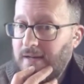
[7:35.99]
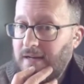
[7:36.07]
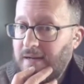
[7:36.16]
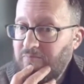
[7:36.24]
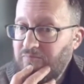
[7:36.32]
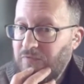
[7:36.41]

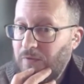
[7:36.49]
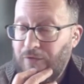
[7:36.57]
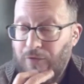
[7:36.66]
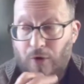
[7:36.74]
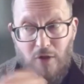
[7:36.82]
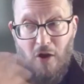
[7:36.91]

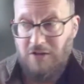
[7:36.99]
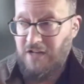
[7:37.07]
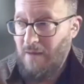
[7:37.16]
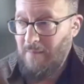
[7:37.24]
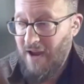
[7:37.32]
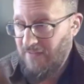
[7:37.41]
Like for a long
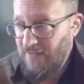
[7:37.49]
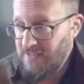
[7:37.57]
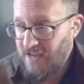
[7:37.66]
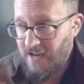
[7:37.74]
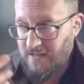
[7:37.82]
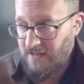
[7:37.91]
time, I had
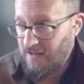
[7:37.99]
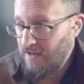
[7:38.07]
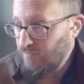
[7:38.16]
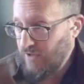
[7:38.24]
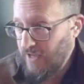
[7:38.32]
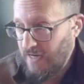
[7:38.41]
this idea
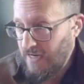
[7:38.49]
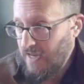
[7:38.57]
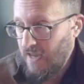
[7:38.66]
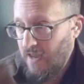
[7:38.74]
of like,